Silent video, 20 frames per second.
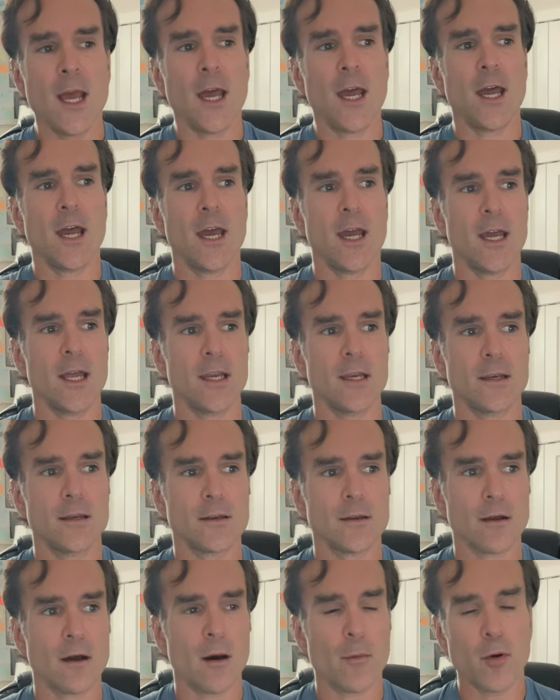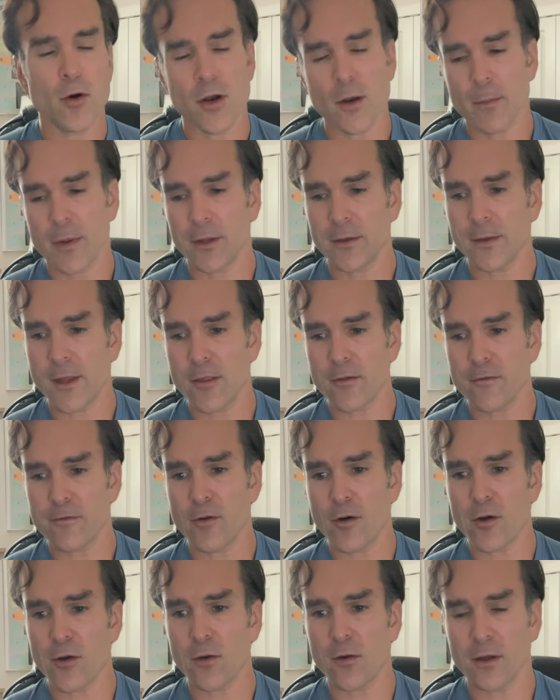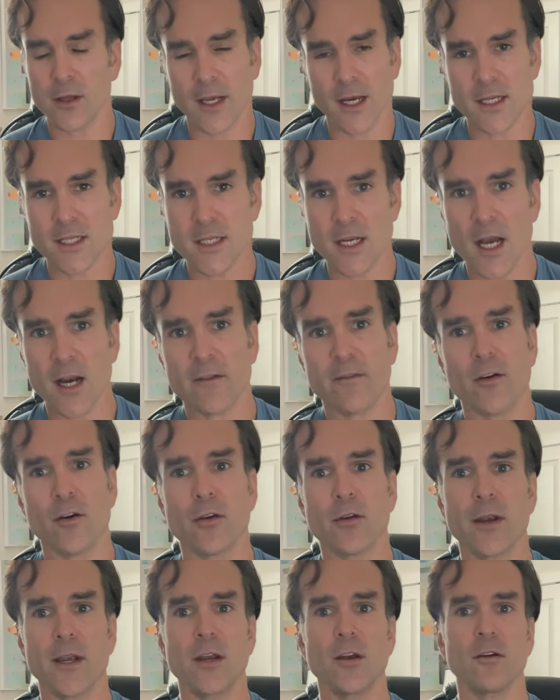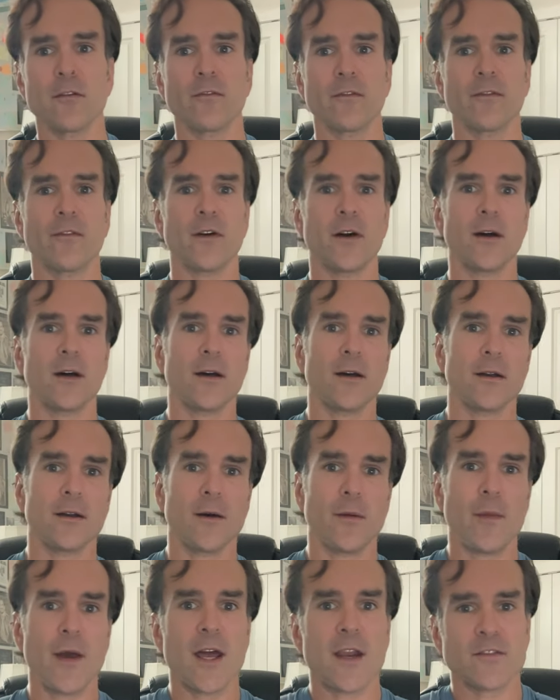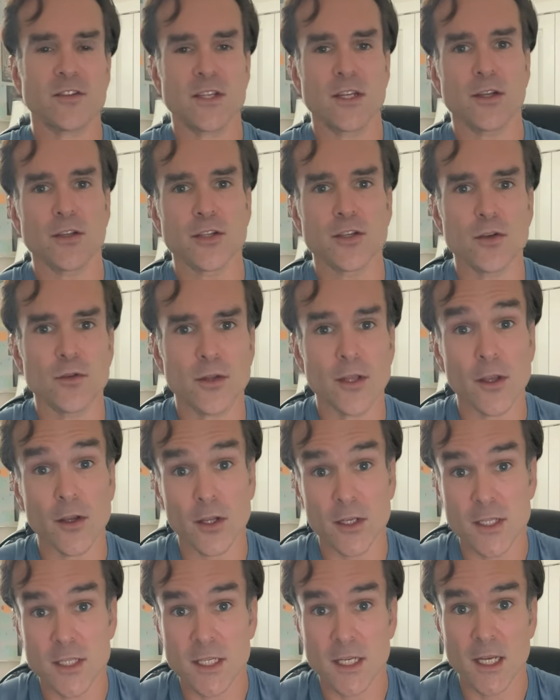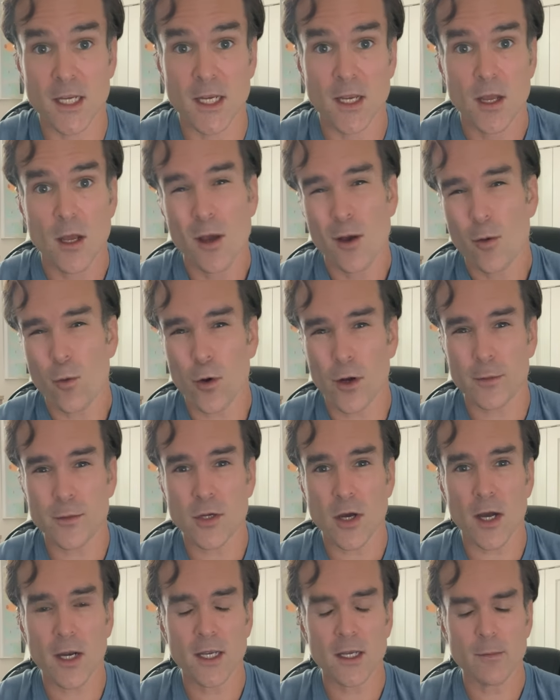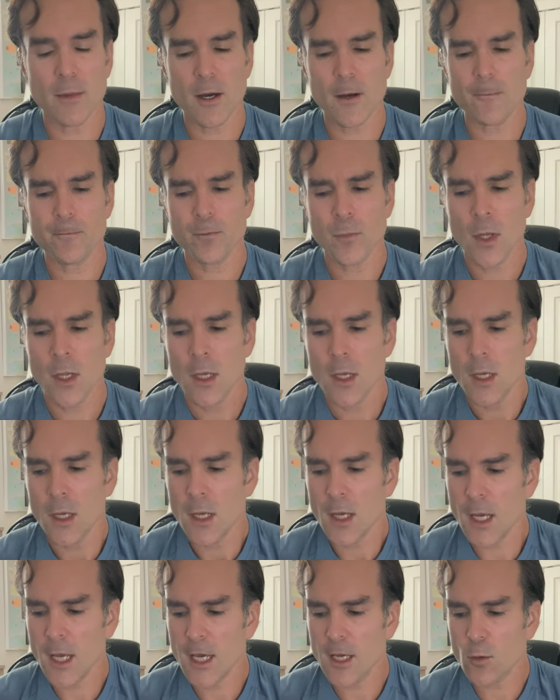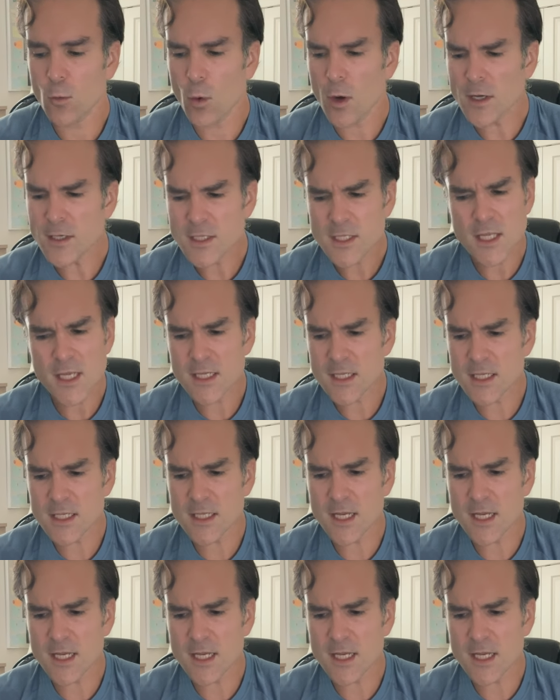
and I'll put up another photo, like a stock photo here of a Man of Steel suit that you can see what I'm talking about. And whilst this is